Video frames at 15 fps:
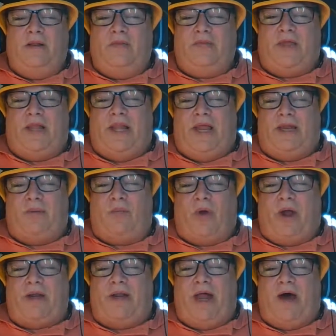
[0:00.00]
they let him
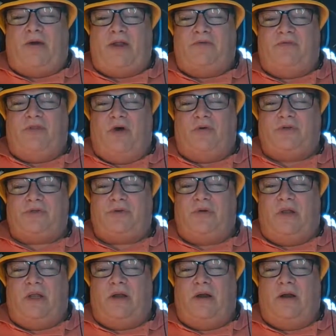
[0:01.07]
ride it out, even though it was
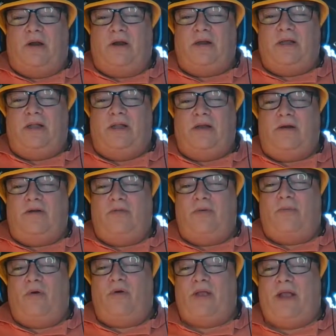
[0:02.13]
clear in the
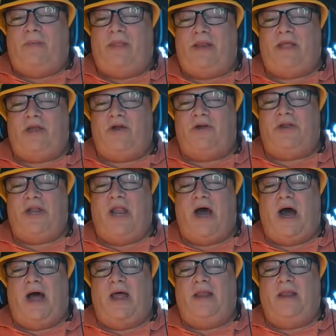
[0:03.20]
bowl game that he could
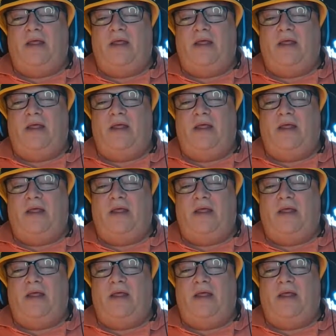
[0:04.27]
not